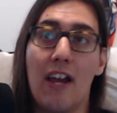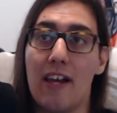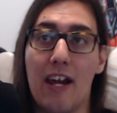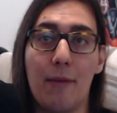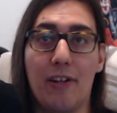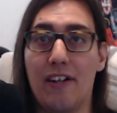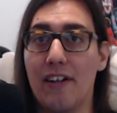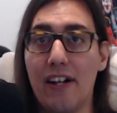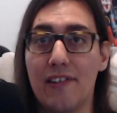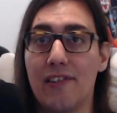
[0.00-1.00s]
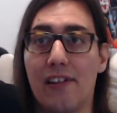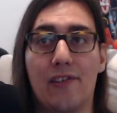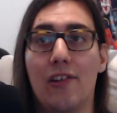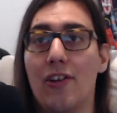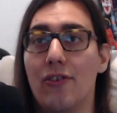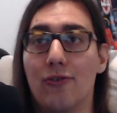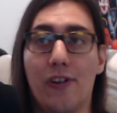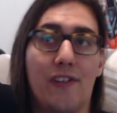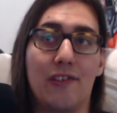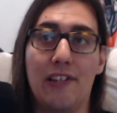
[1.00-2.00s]
Hamlin, 96.
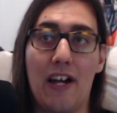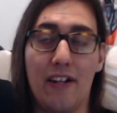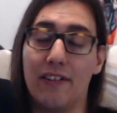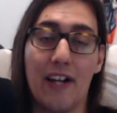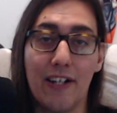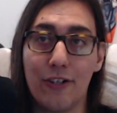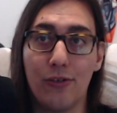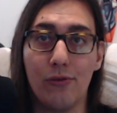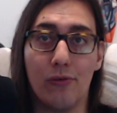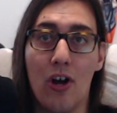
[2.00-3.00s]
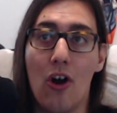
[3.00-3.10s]
Truex, 92.